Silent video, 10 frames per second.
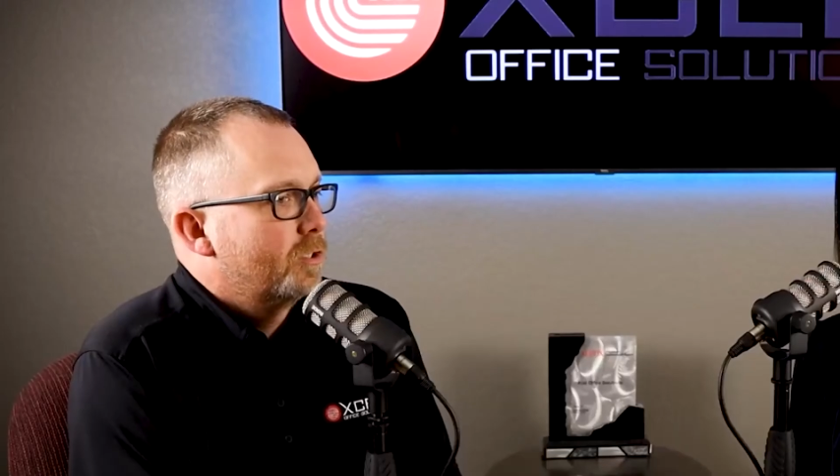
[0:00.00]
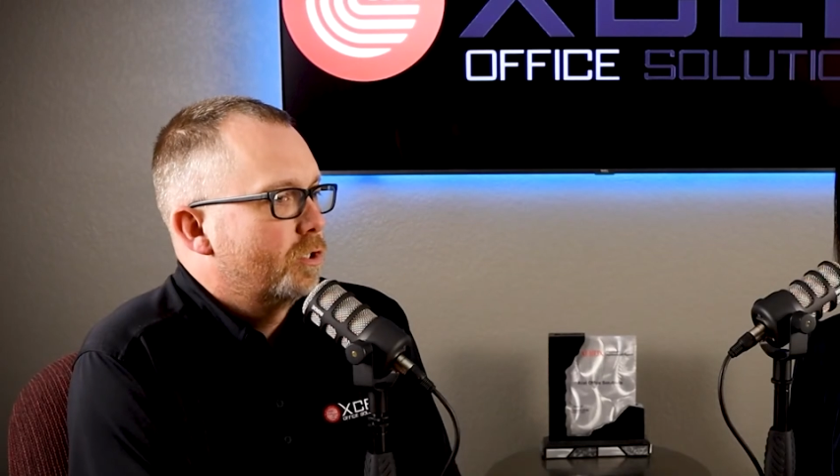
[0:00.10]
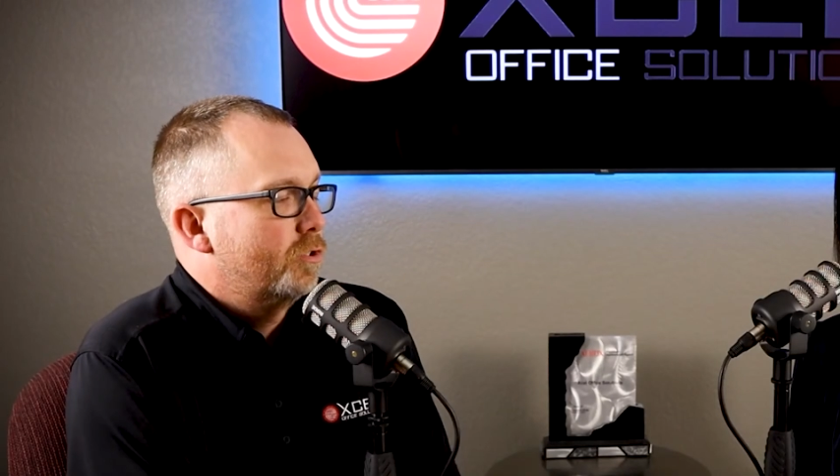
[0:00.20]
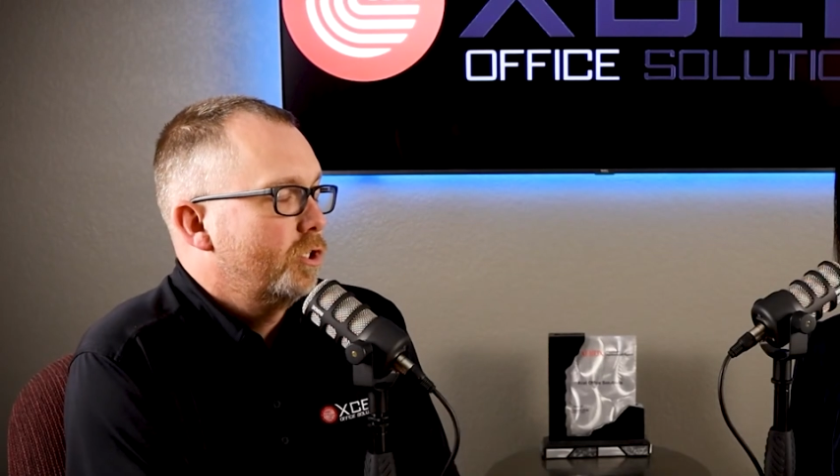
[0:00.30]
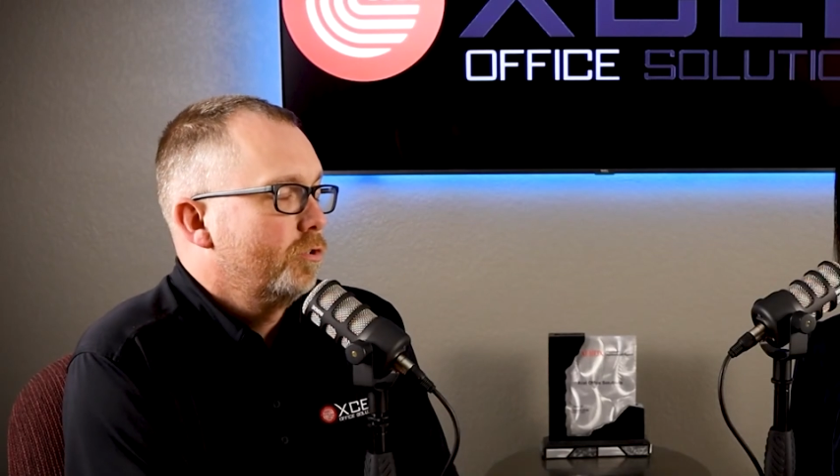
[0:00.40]

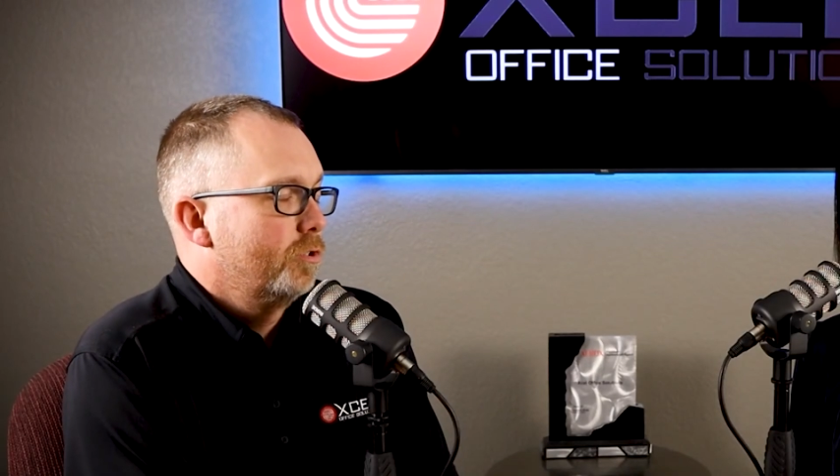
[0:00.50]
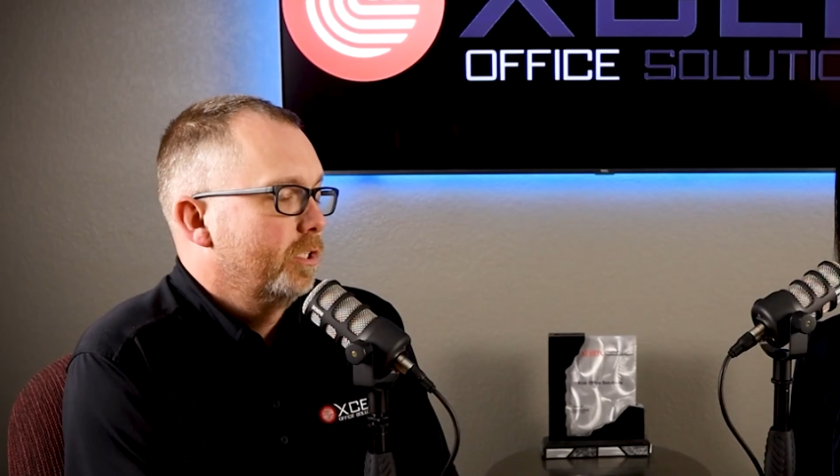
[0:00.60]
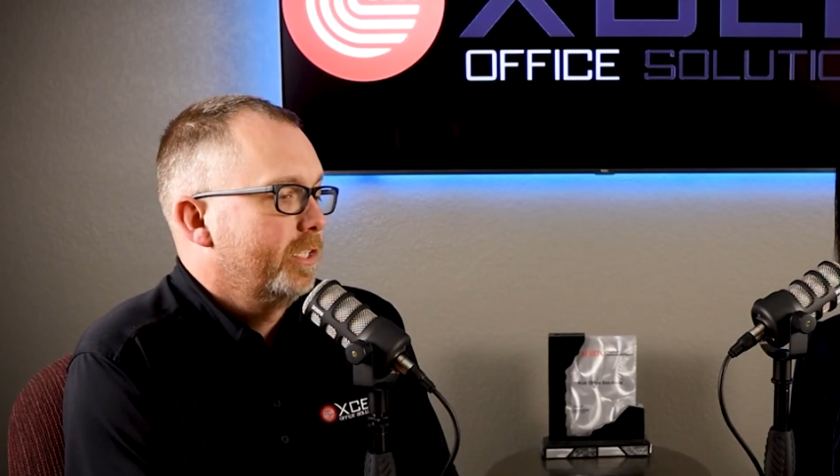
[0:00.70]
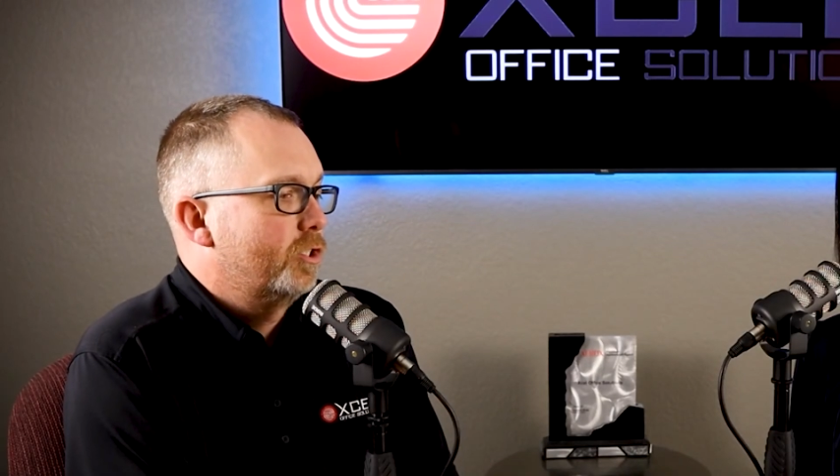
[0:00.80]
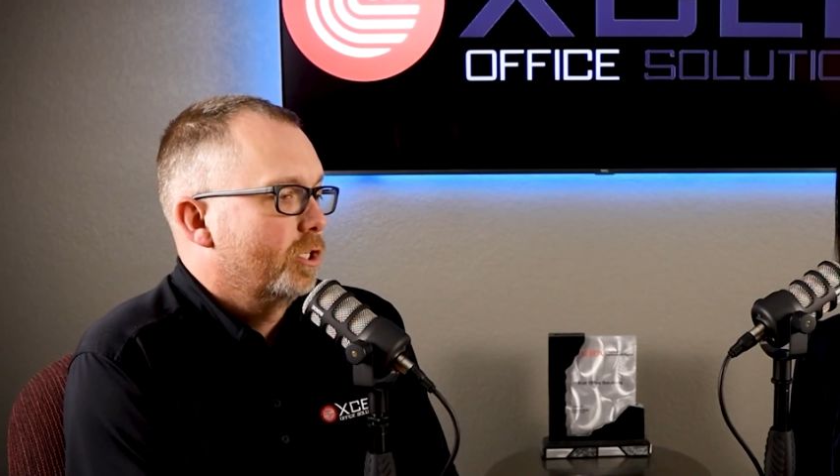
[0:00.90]
So it's
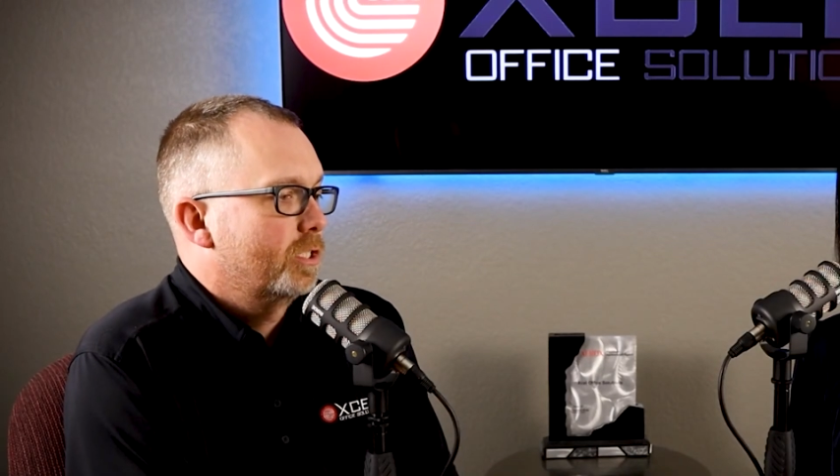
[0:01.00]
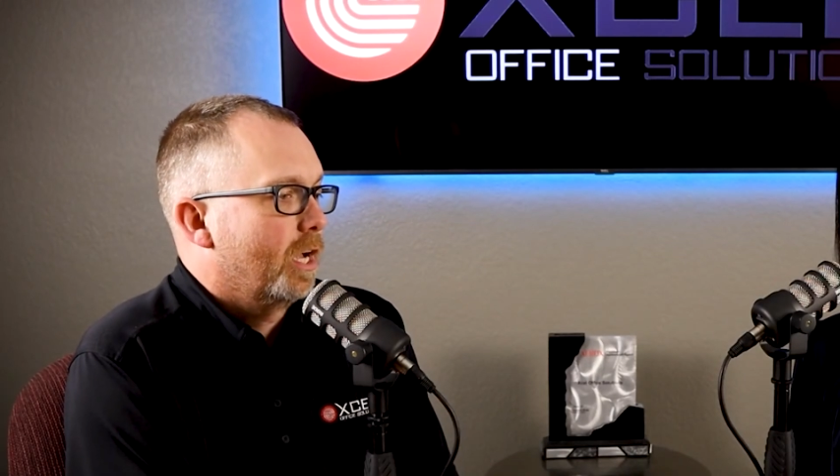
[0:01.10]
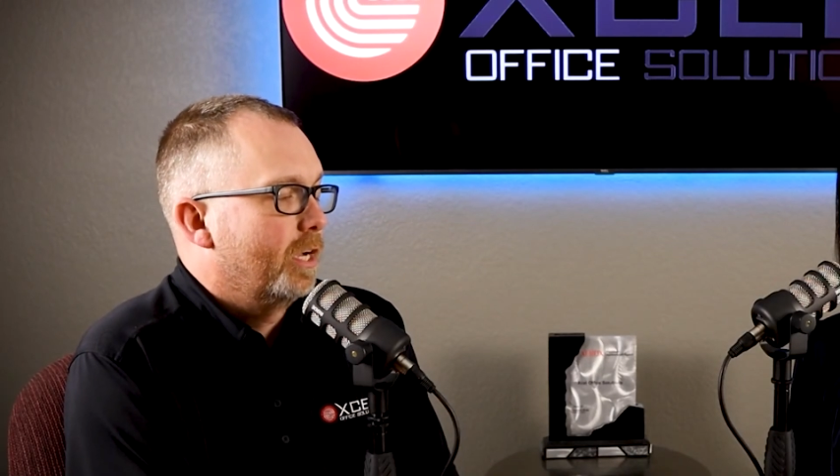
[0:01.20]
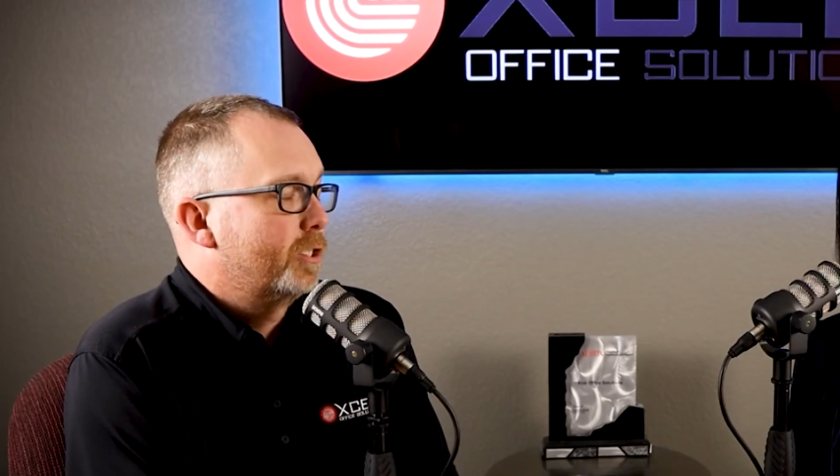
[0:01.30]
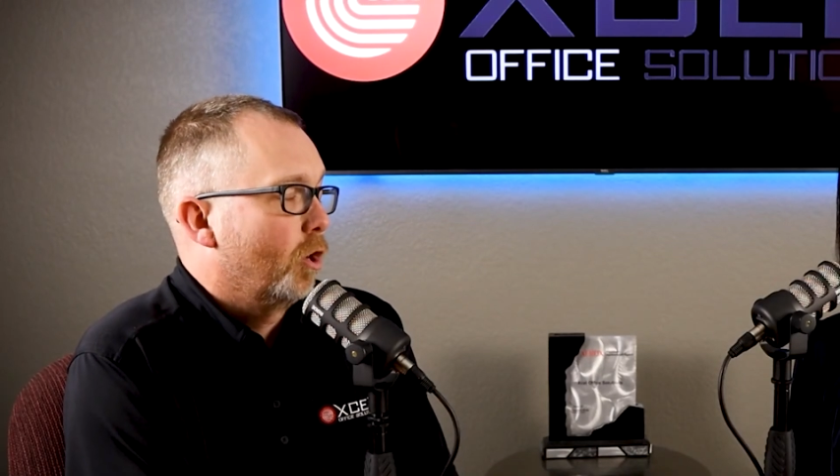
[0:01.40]
usually just a